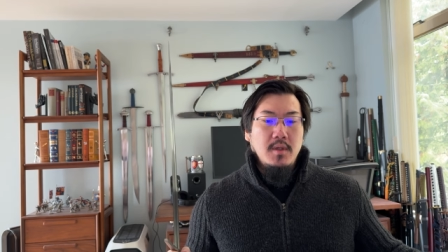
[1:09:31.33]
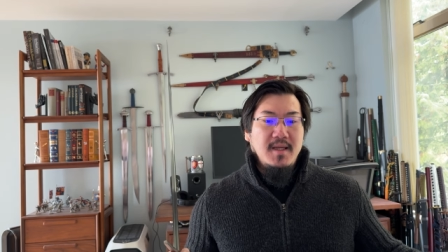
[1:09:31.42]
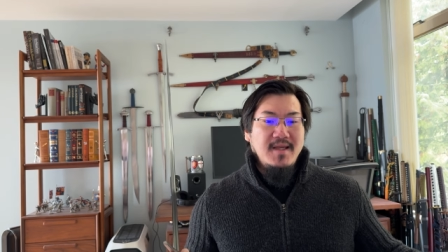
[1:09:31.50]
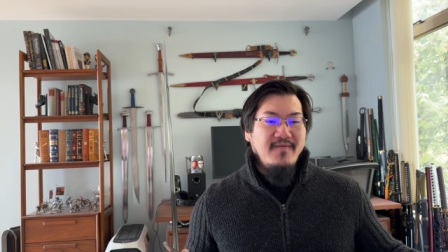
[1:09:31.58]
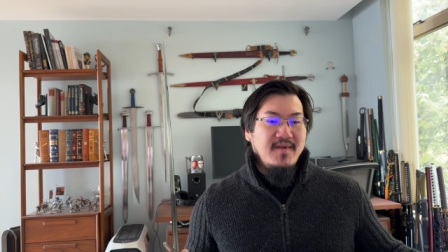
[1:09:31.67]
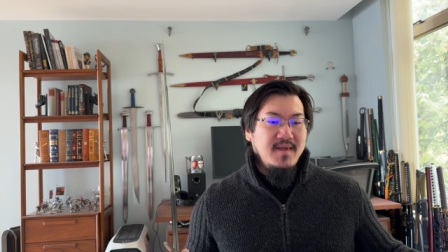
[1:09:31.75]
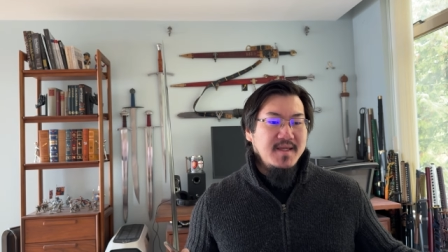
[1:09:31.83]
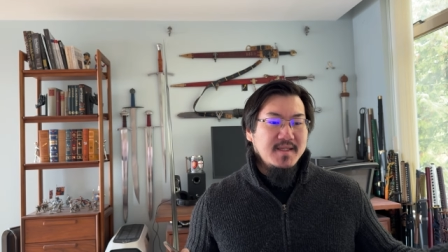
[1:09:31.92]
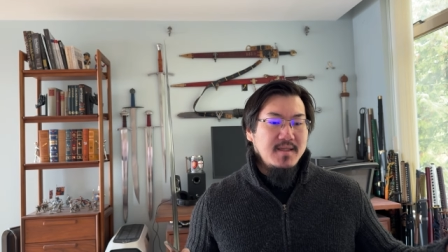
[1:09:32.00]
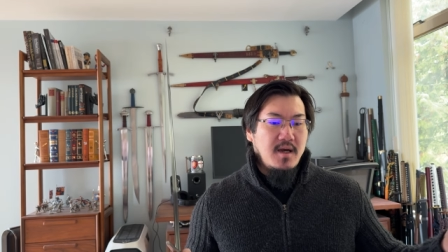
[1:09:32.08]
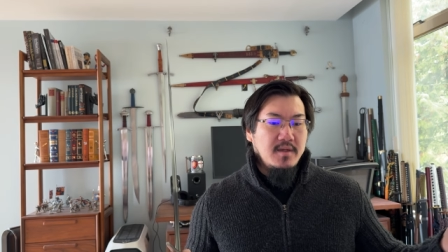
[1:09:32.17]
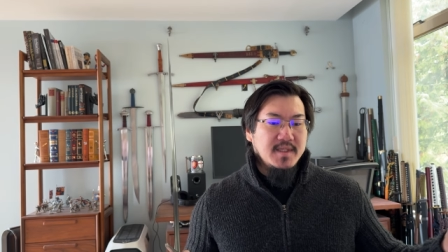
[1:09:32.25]
even
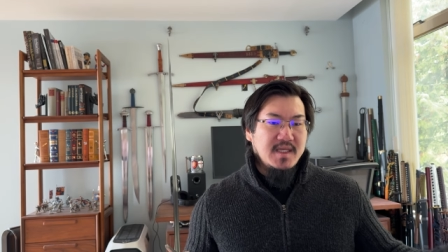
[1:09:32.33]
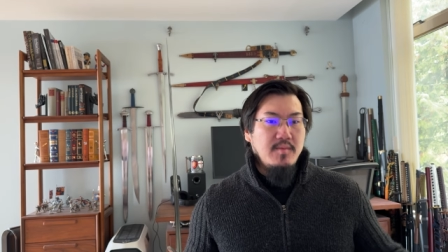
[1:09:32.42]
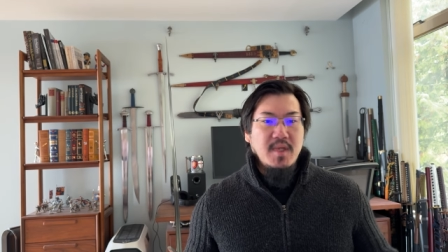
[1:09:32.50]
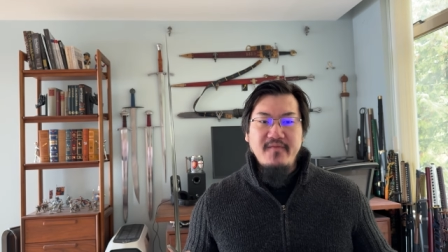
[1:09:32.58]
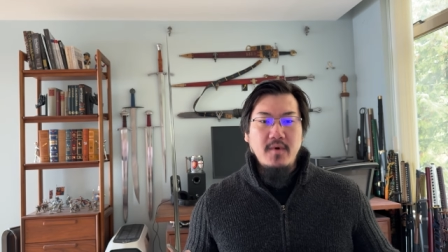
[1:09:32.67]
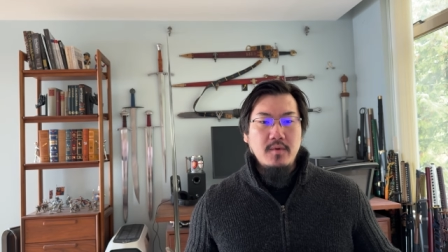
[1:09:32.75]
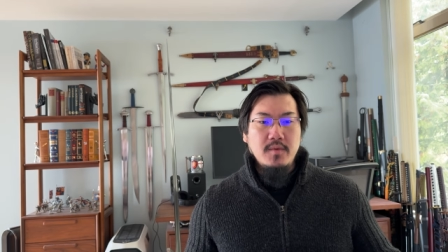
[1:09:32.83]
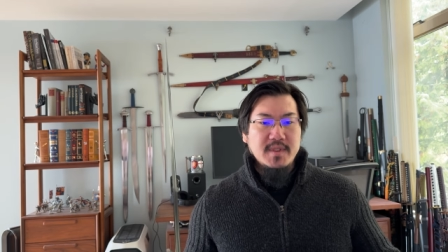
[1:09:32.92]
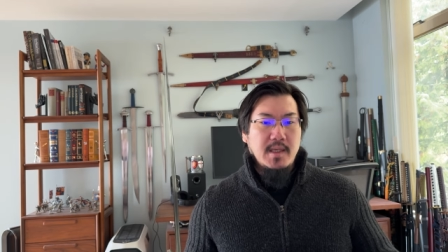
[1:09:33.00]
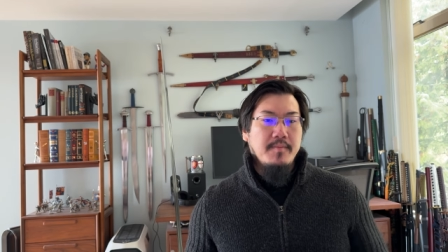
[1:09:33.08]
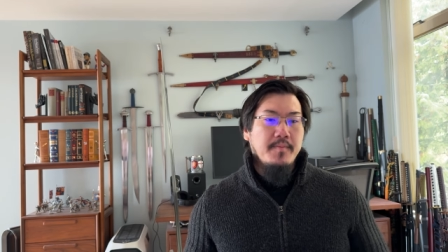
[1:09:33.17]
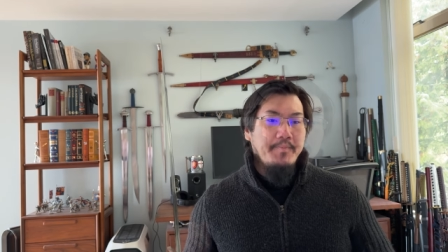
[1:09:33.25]
isn't on the same level with
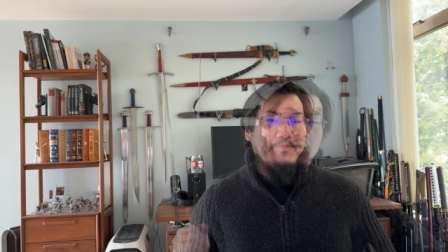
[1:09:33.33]
them.